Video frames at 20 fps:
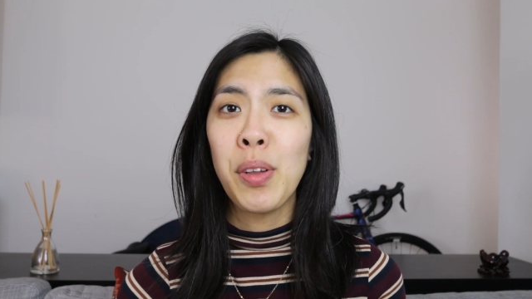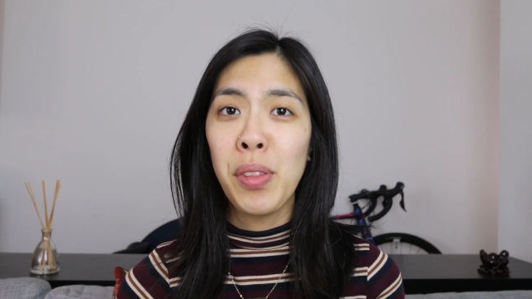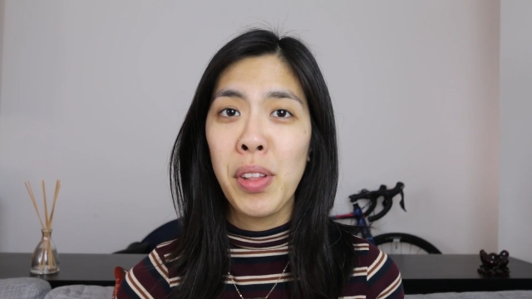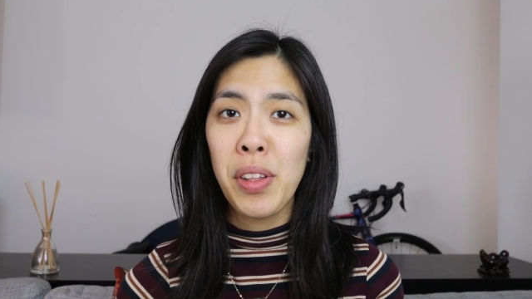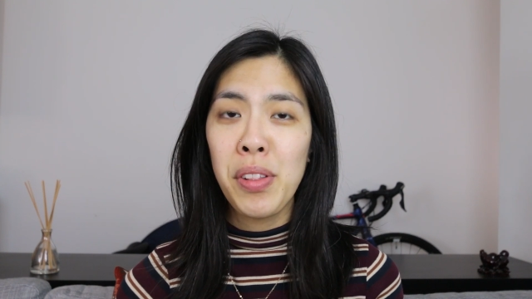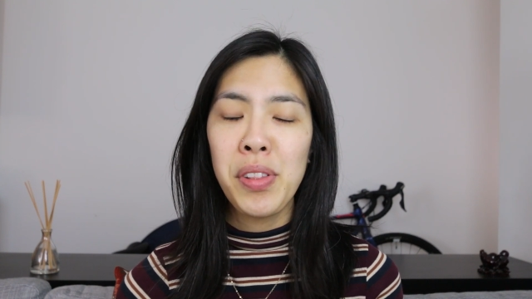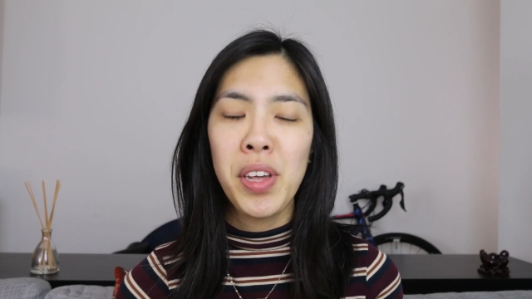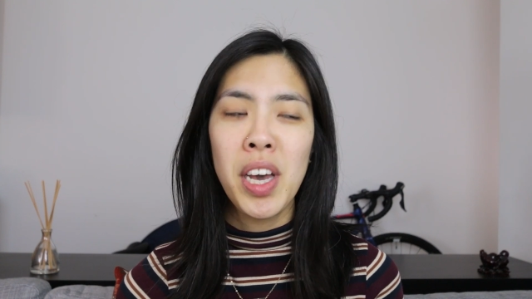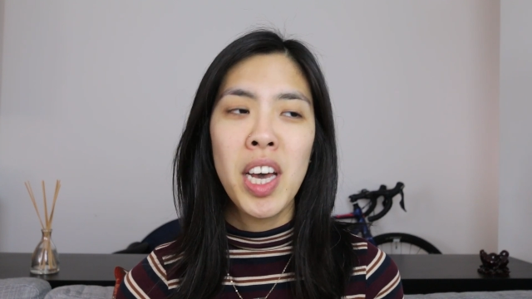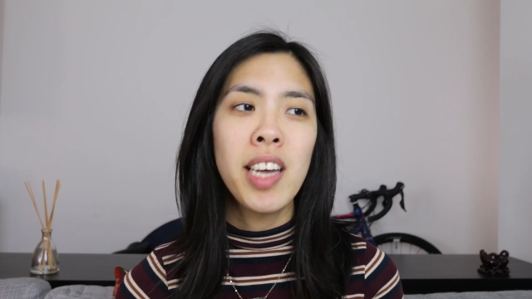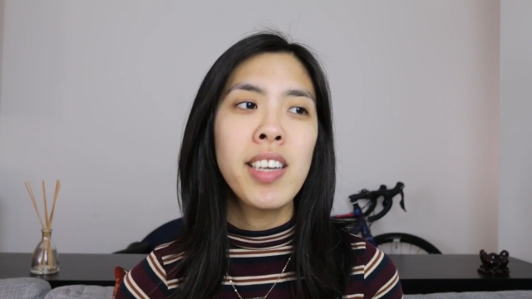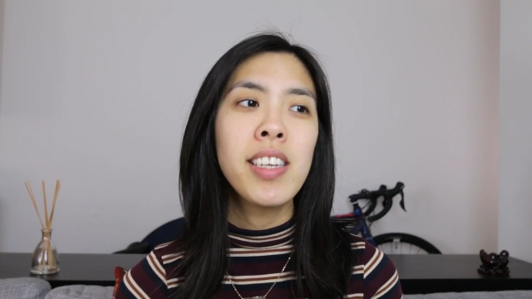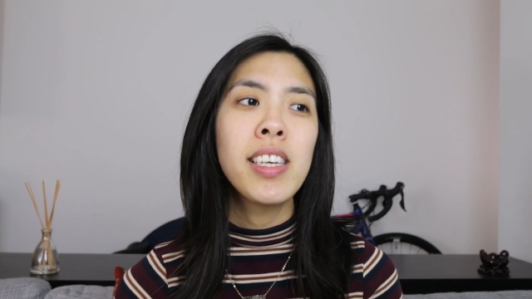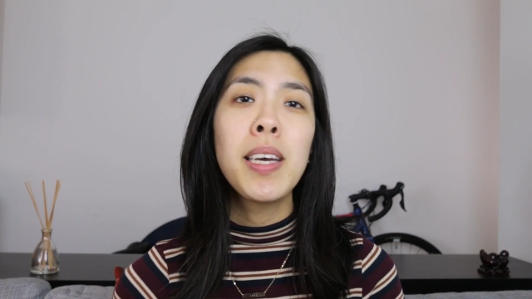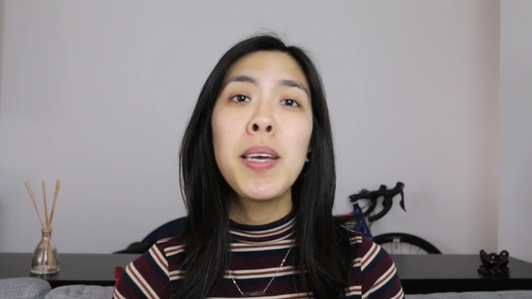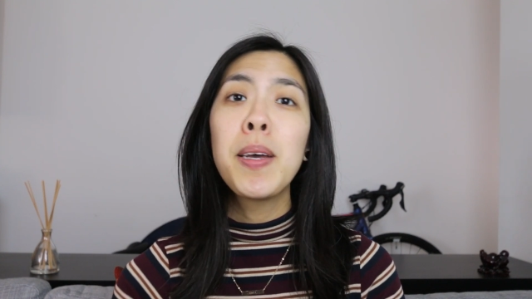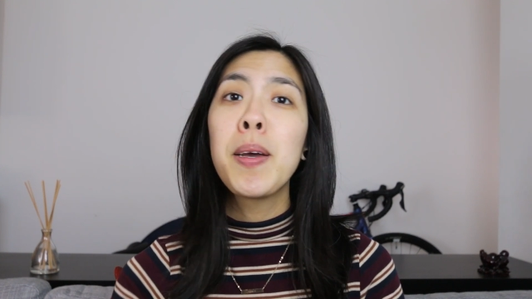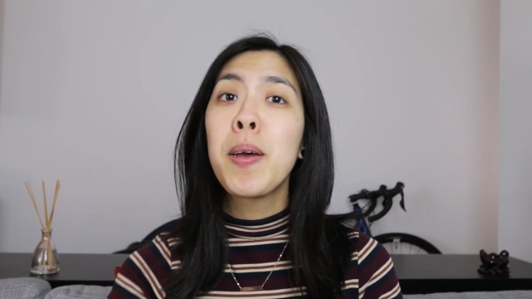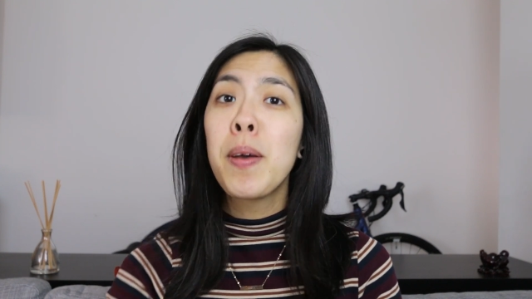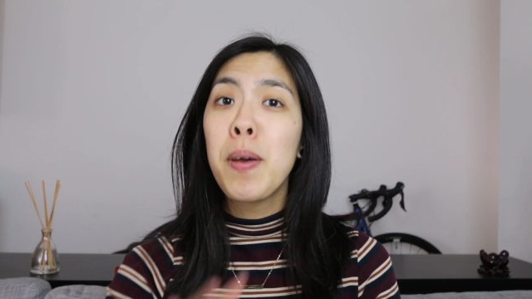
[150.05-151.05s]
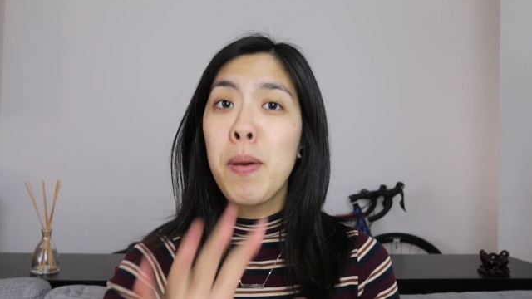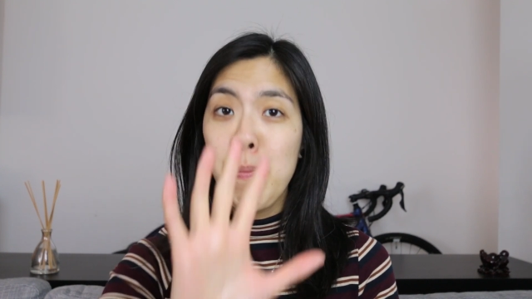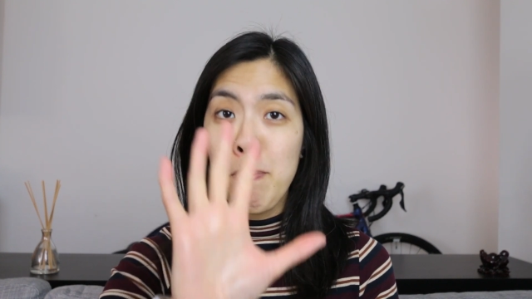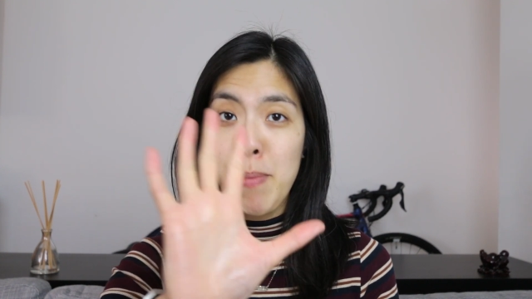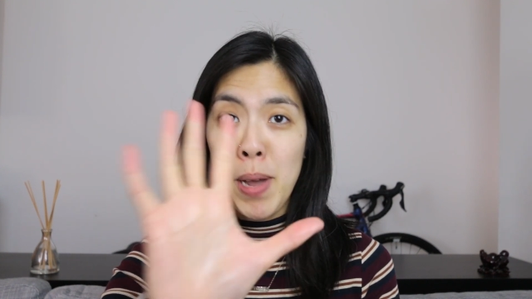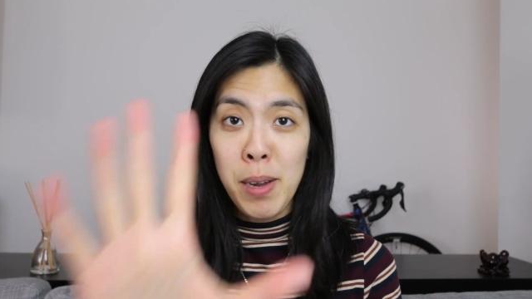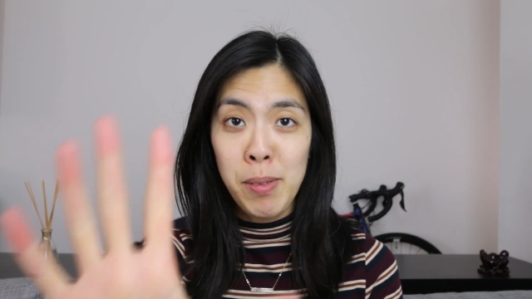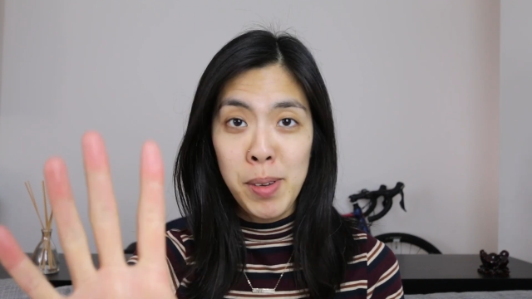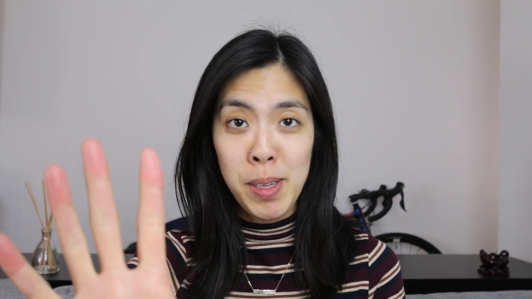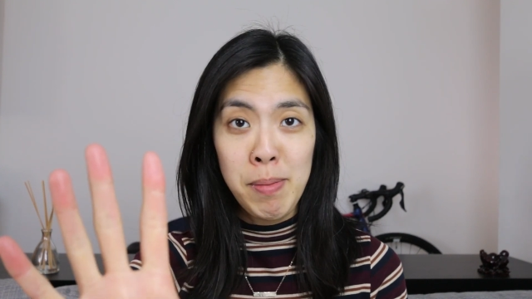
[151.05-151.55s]
on the third,
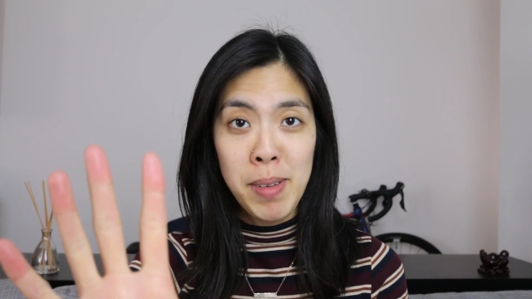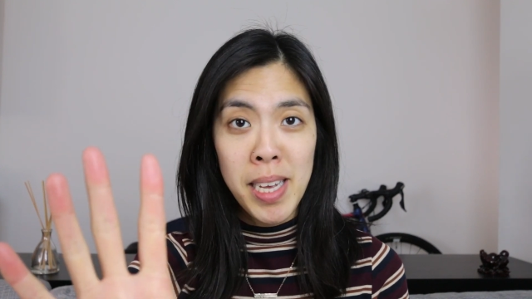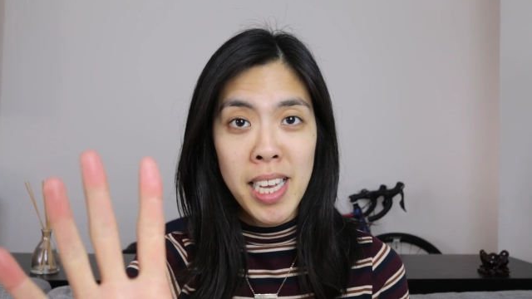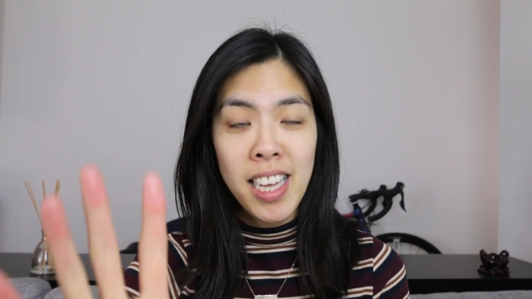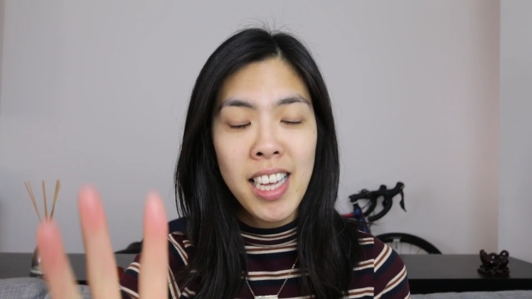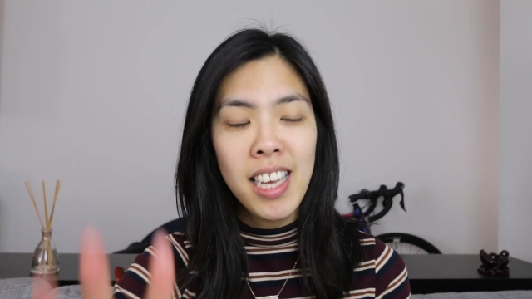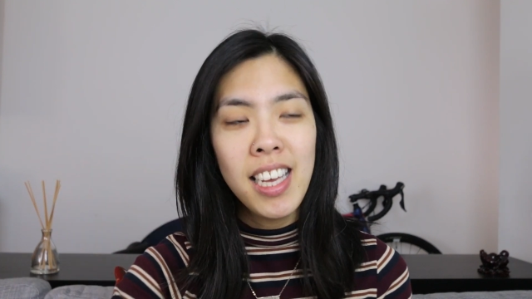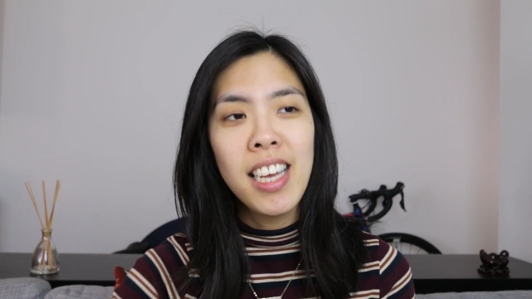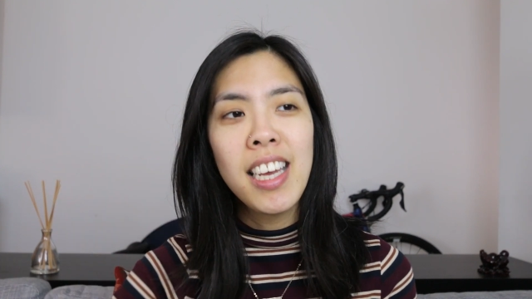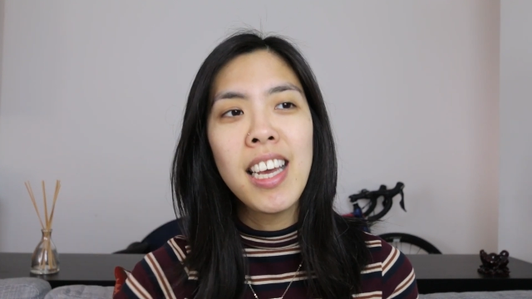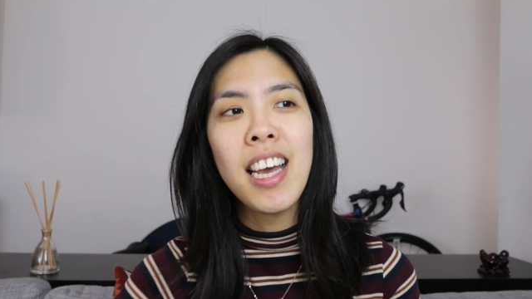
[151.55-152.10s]
bear with me.